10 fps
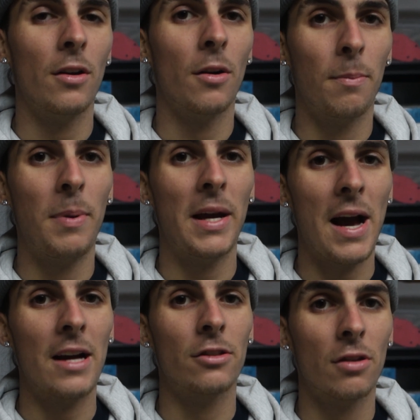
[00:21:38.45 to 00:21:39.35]
your big
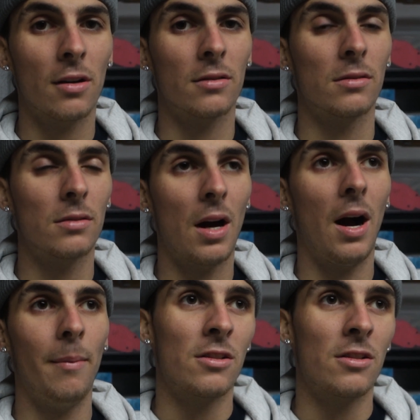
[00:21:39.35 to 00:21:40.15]
ass truck to stop.